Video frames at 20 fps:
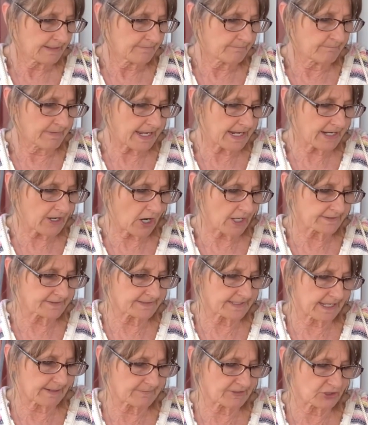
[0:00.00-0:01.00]
May cause
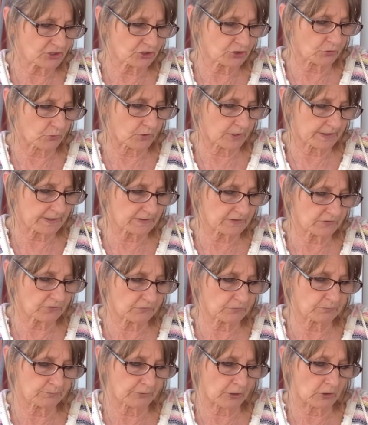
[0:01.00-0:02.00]
damage to organs
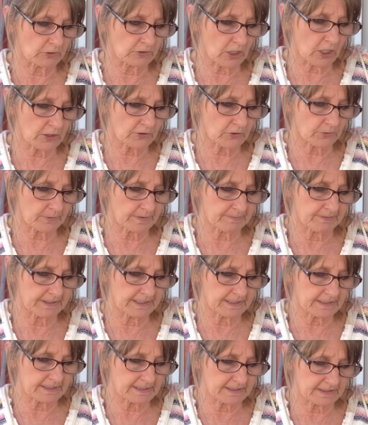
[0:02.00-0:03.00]
through prolonged or
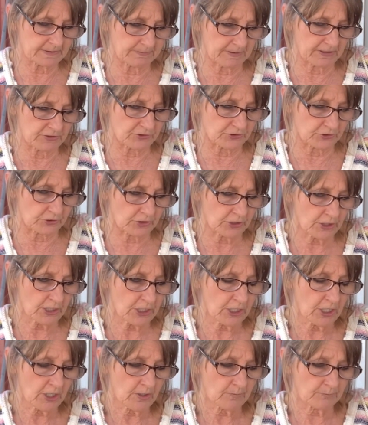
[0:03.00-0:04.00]
repeated exposure.
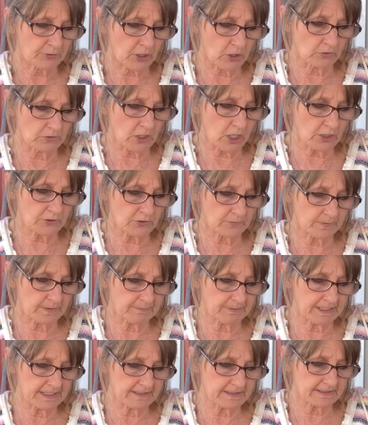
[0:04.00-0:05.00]
Prolonged or
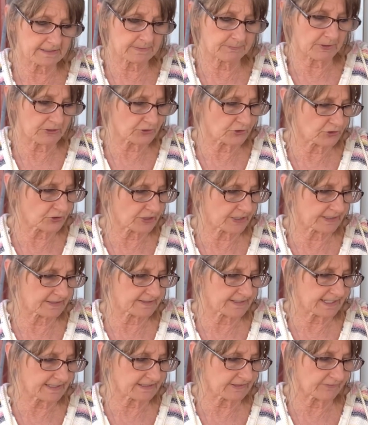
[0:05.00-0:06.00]
repeated exposure to
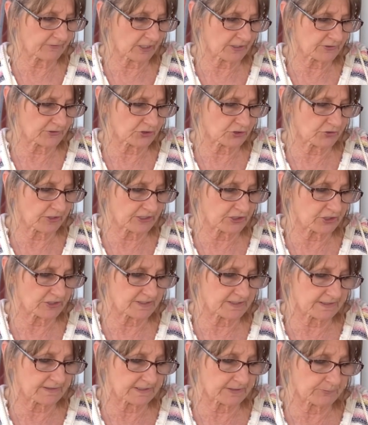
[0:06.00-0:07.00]
excessive
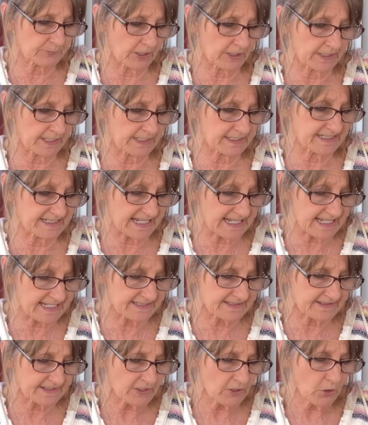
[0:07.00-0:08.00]
concentrations of this product,
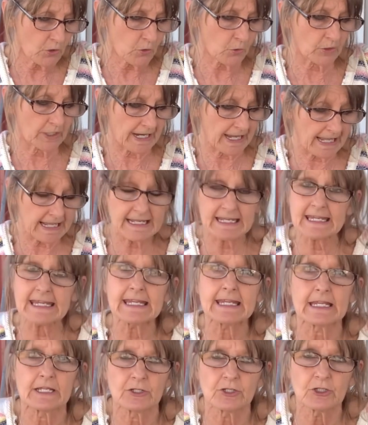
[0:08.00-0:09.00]
dust, or
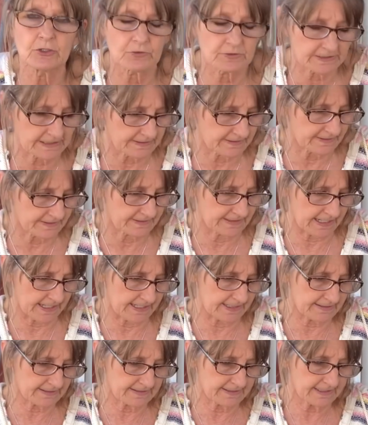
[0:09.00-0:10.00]
any nuisance
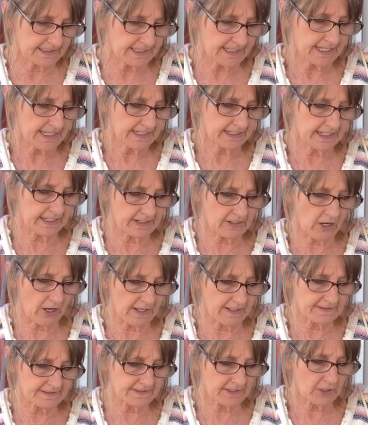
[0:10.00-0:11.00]
dust, can
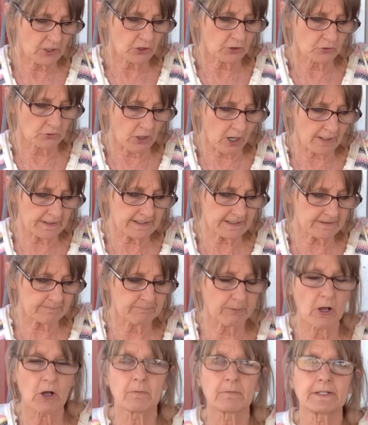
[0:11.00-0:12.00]
cause chronic
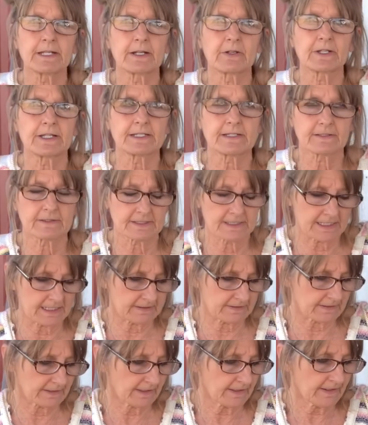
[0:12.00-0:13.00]
pulmonary disease.